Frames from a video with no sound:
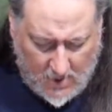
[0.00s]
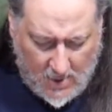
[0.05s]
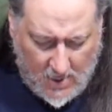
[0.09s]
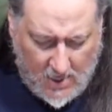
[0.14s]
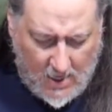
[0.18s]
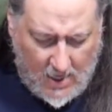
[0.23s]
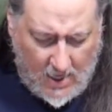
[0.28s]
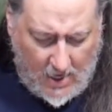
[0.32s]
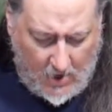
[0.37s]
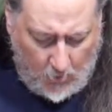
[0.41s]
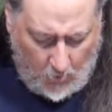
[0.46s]

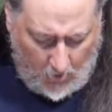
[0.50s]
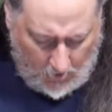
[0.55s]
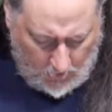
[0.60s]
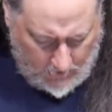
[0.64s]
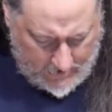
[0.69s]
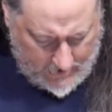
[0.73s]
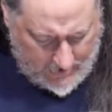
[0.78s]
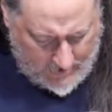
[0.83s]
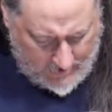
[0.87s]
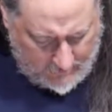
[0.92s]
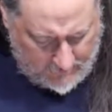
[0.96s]
And what we
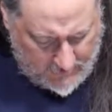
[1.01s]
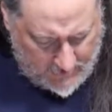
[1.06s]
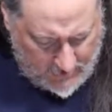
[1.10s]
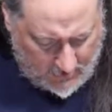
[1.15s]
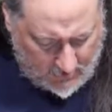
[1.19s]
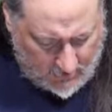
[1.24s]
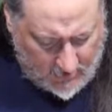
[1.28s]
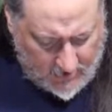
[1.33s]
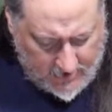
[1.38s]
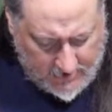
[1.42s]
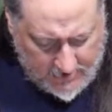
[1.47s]
have
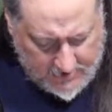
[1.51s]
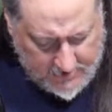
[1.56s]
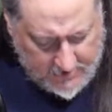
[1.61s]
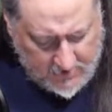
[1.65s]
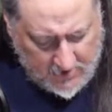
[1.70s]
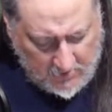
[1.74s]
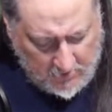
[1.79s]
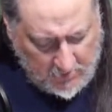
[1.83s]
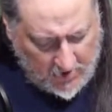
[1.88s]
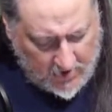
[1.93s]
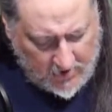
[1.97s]
here is
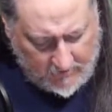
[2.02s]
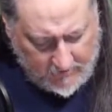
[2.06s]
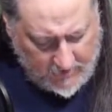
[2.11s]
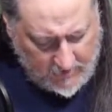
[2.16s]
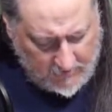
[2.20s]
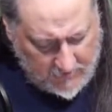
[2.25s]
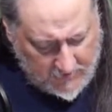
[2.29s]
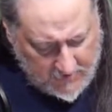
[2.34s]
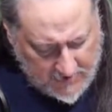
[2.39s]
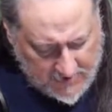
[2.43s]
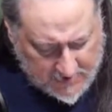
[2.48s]
the Book of
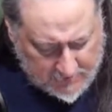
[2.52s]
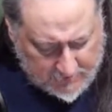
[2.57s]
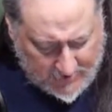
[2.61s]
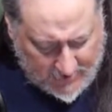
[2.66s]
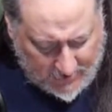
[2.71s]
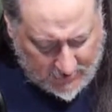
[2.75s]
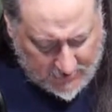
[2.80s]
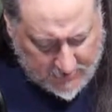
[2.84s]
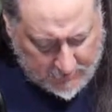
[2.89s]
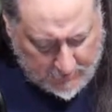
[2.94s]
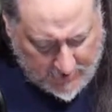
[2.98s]
Infinite
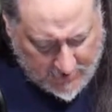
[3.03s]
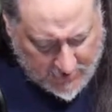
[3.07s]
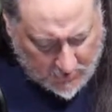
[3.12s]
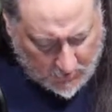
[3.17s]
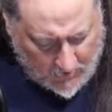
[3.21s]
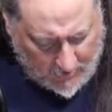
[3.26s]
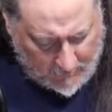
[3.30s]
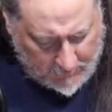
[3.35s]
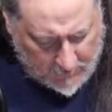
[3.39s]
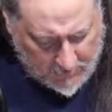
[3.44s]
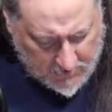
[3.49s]
Spells, special
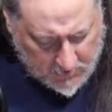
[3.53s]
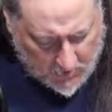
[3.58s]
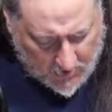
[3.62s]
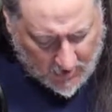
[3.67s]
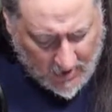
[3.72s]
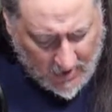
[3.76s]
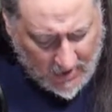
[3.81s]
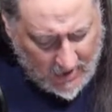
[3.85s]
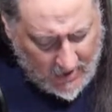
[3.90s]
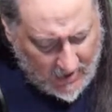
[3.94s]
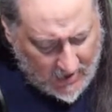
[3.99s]
reference work,
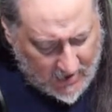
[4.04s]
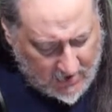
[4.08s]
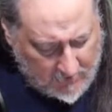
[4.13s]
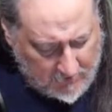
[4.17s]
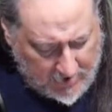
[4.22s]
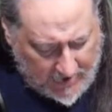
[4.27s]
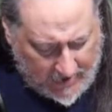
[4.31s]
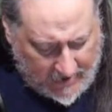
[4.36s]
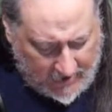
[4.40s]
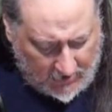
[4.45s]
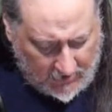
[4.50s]
a
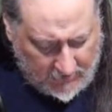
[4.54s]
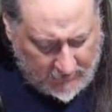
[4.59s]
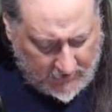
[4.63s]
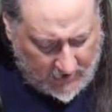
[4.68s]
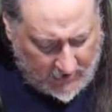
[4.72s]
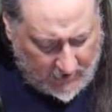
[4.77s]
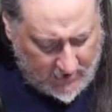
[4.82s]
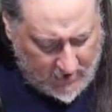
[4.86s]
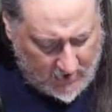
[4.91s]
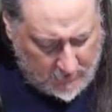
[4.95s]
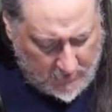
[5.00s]
compiled
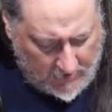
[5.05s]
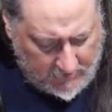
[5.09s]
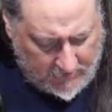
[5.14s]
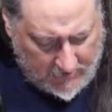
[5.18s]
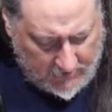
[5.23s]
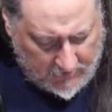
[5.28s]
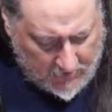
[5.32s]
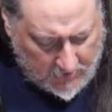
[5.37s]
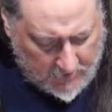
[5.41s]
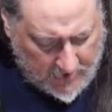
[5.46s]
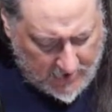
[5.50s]
volume of
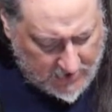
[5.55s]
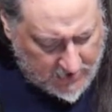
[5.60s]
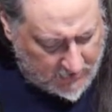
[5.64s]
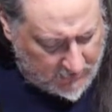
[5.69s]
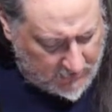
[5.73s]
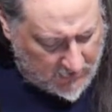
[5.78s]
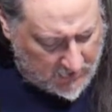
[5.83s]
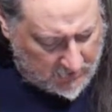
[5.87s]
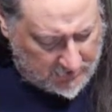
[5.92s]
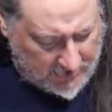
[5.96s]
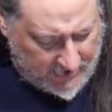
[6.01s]
information
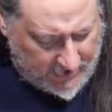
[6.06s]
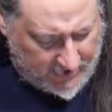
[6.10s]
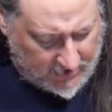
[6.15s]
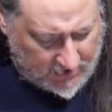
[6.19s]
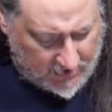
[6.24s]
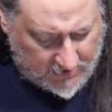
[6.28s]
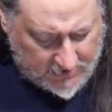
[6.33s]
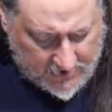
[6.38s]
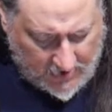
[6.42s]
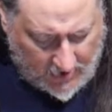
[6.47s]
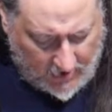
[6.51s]
for
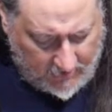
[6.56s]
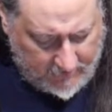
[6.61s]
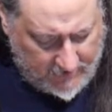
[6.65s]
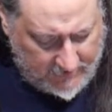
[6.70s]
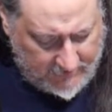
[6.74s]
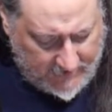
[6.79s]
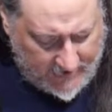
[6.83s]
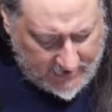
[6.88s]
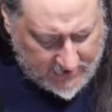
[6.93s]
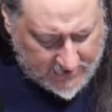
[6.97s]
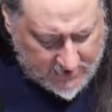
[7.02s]
players of
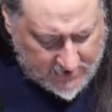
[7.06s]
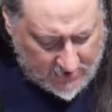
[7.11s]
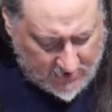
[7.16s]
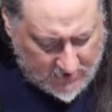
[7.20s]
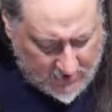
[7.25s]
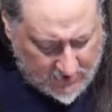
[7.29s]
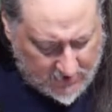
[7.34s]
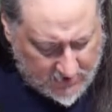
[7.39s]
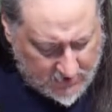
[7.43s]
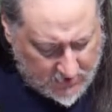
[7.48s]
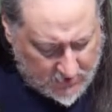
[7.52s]
Advanced
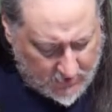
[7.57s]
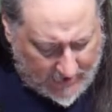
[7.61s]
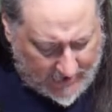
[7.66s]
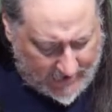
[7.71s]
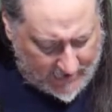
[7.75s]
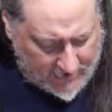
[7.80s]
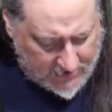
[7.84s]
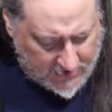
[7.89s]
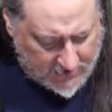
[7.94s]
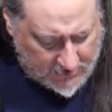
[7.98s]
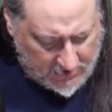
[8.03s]
Dungeons &
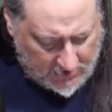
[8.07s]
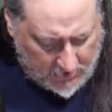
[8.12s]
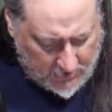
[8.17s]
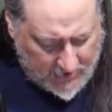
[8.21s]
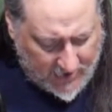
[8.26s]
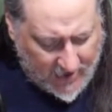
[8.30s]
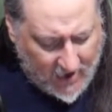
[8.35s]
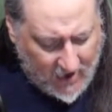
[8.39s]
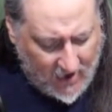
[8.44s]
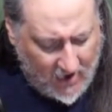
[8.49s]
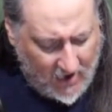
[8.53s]
Dragons,
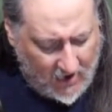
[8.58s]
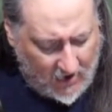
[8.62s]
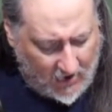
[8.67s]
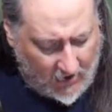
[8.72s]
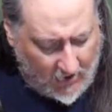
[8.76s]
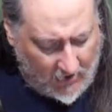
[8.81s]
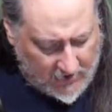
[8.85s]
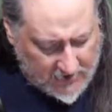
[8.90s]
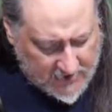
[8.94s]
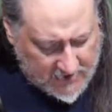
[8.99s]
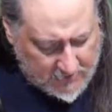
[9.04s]
including
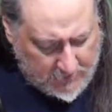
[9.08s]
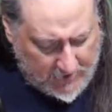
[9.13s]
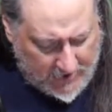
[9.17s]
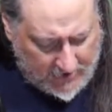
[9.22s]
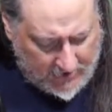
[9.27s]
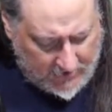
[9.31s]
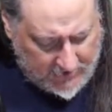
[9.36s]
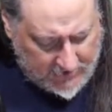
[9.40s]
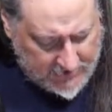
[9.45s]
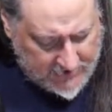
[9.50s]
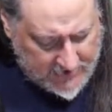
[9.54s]
all
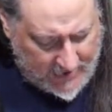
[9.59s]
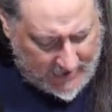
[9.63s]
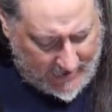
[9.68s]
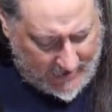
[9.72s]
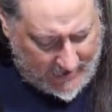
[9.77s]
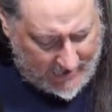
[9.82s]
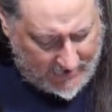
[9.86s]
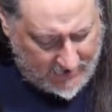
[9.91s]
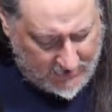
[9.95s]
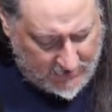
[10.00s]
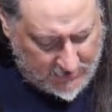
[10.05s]
spells
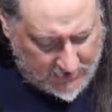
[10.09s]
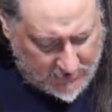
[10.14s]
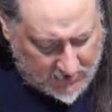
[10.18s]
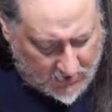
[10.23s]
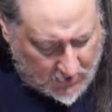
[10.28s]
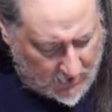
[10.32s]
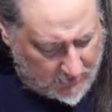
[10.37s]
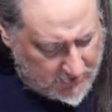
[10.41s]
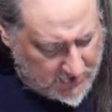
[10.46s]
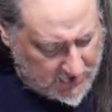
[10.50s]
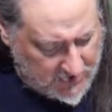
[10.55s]
and
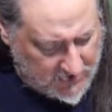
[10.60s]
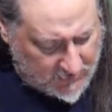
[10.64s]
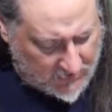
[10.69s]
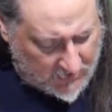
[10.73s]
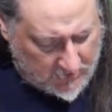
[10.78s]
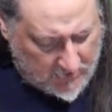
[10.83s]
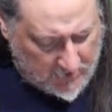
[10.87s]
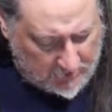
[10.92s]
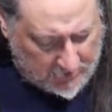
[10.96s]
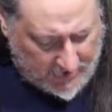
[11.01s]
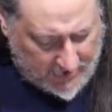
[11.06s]
descriptions
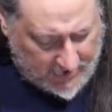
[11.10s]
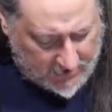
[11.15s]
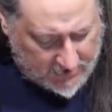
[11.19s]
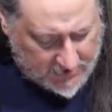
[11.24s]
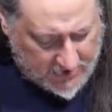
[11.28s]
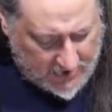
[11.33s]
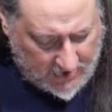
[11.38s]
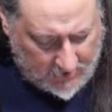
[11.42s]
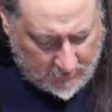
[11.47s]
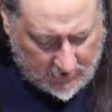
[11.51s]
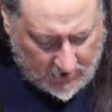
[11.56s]
from the Player's
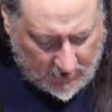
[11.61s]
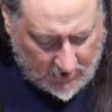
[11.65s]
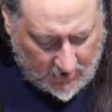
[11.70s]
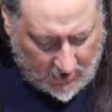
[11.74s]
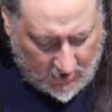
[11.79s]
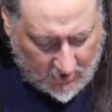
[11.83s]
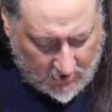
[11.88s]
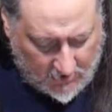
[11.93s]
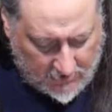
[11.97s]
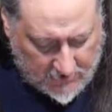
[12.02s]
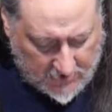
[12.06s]
Handbook,
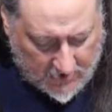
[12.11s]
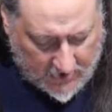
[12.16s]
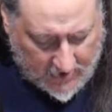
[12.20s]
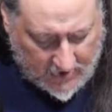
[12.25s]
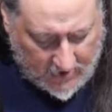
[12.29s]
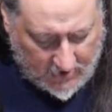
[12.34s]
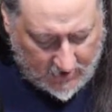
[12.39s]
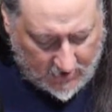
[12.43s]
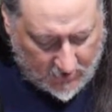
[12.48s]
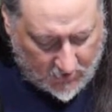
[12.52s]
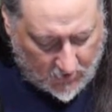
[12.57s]
Unearthed
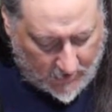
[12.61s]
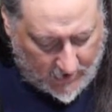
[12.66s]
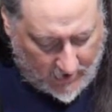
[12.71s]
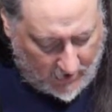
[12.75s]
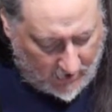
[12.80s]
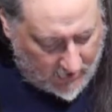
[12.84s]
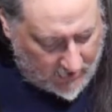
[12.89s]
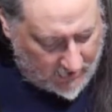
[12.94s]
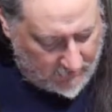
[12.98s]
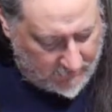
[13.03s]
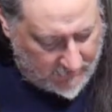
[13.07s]
Arcana,
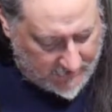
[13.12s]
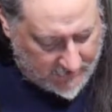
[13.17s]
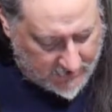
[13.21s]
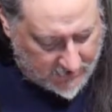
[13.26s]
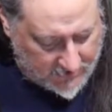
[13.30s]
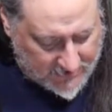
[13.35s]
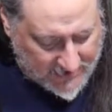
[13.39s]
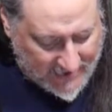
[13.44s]
Greyhawk Adventures,